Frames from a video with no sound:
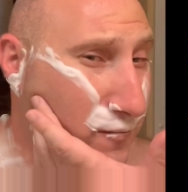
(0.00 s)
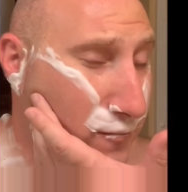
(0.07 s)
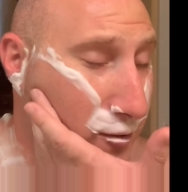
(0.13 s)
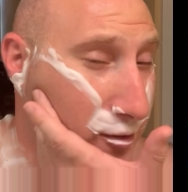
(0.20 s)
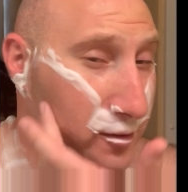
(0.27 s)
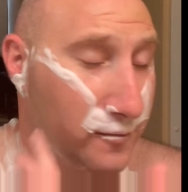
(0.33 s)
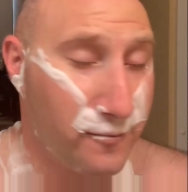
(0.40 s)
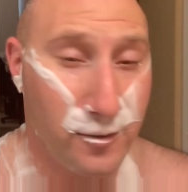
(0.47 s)

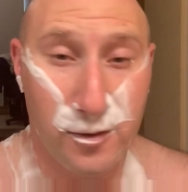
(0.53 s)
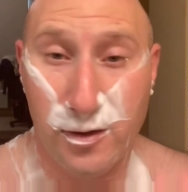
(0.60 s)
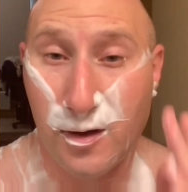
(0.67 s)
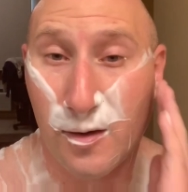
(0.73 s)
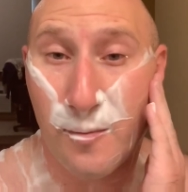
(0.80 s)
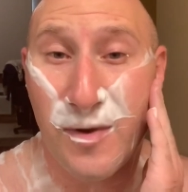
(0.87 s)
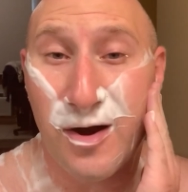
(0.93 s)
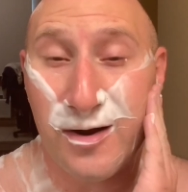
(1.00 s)
for
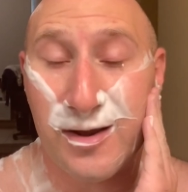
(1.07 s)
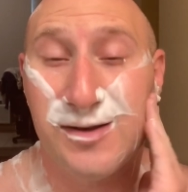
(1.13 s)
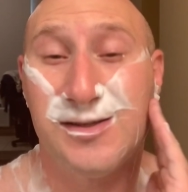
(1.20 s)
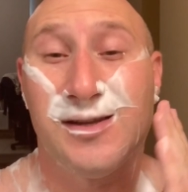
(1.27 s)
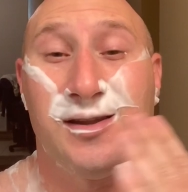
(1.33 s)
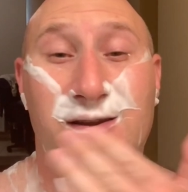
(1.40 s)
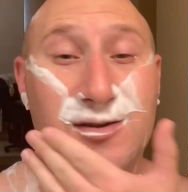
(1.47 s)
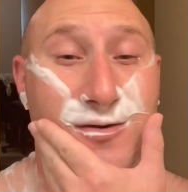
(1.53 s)
the Americans
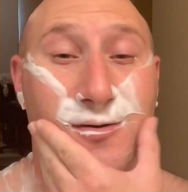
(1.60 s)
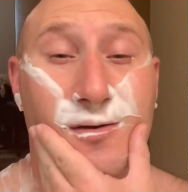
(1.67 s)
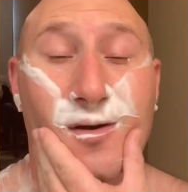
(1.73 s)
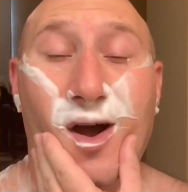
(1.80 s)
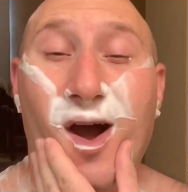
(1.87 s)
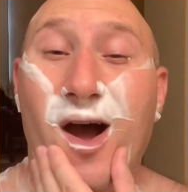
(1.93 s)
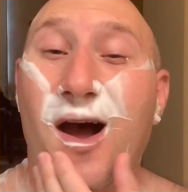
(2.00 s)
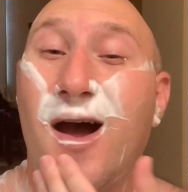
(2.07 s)
in this
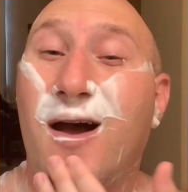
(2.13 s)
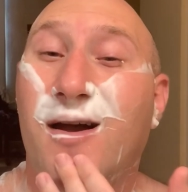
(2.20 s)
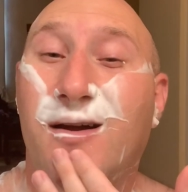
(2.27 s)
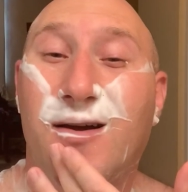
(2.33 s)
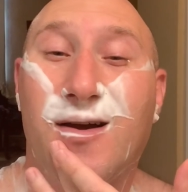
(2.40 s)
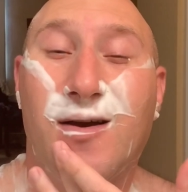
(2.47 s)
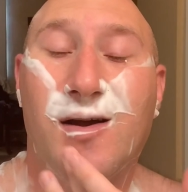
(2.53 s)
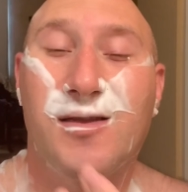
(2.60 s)

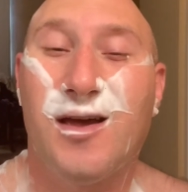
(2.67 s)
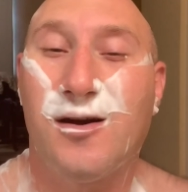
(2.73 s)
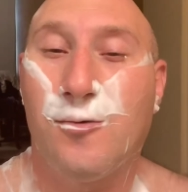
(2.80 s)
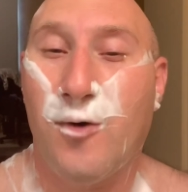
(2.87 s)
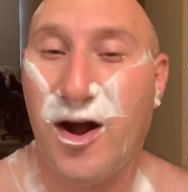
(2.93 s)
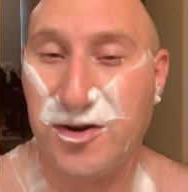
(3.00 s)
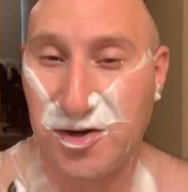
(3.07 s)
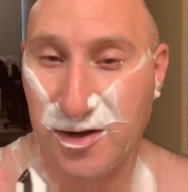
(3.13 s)
that are
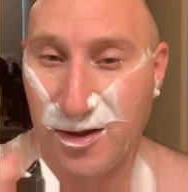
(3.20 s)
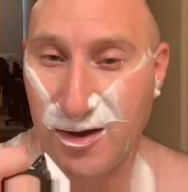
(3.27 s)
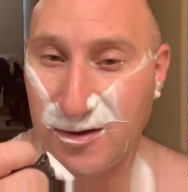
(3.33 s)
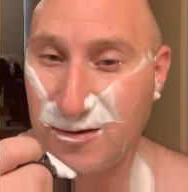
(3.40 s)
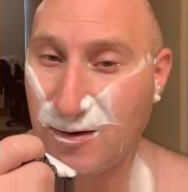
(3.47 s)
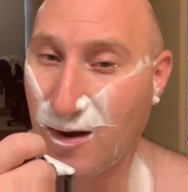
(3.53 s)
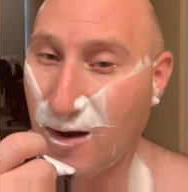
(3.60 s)
watching this,